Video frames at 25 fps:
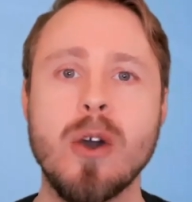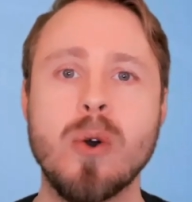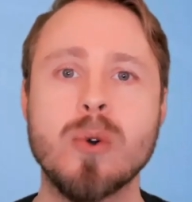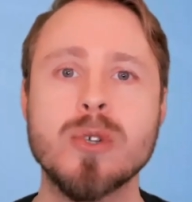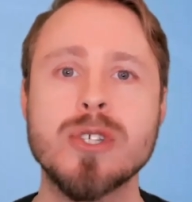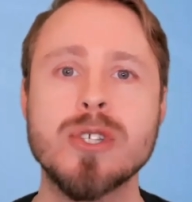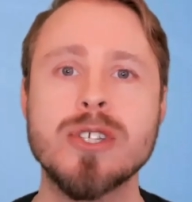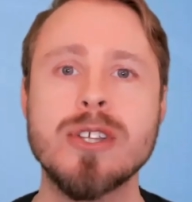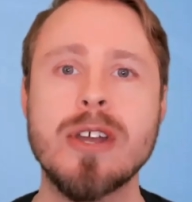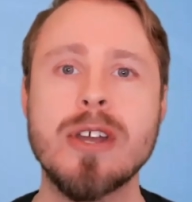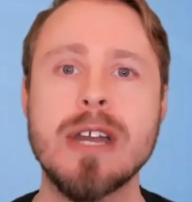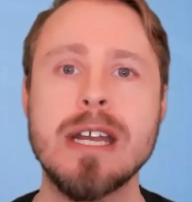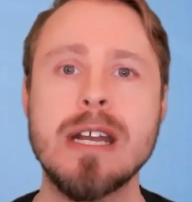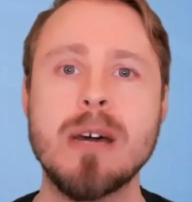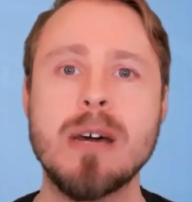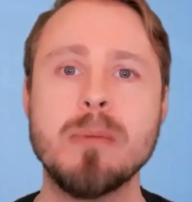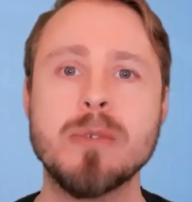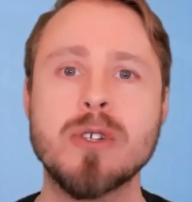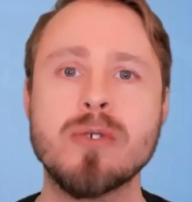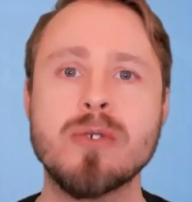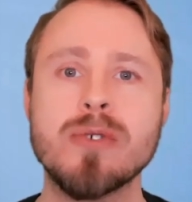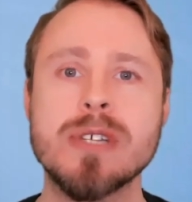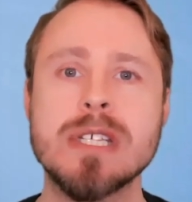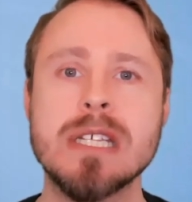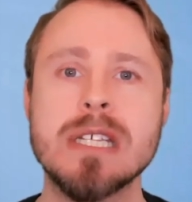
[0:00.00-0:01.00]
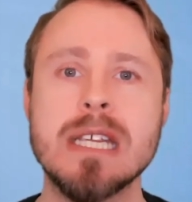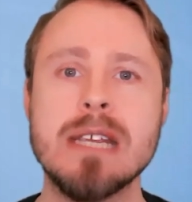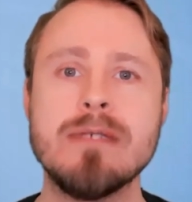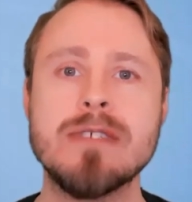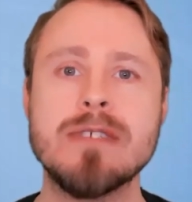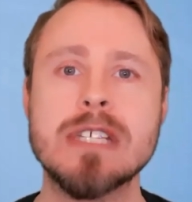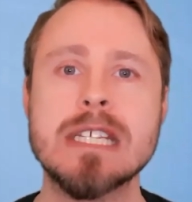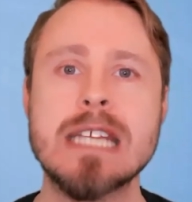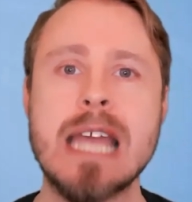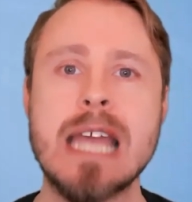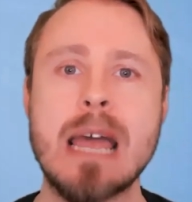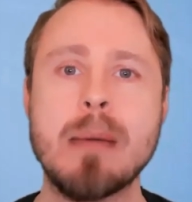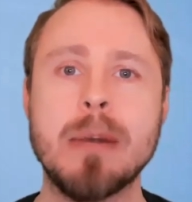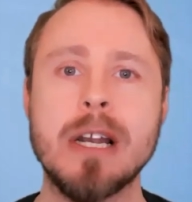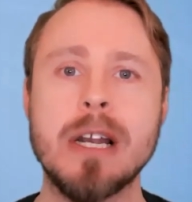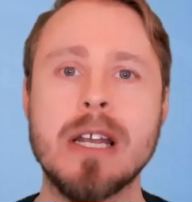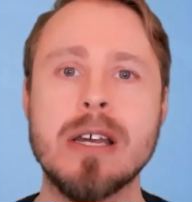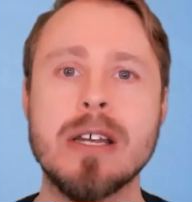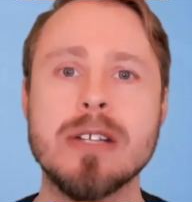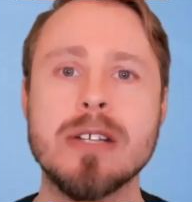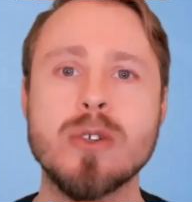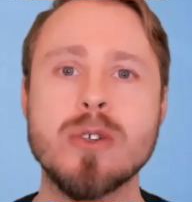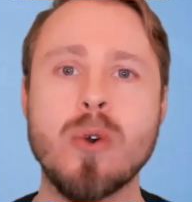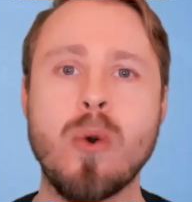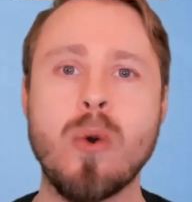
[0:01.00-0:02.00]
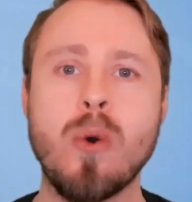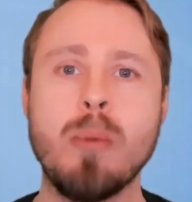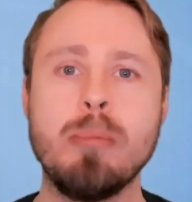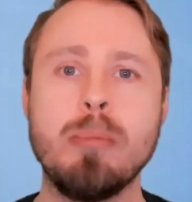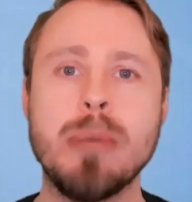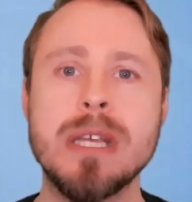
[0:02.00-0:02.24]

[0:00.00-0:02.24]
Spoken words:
or sign up to receive scam alerts or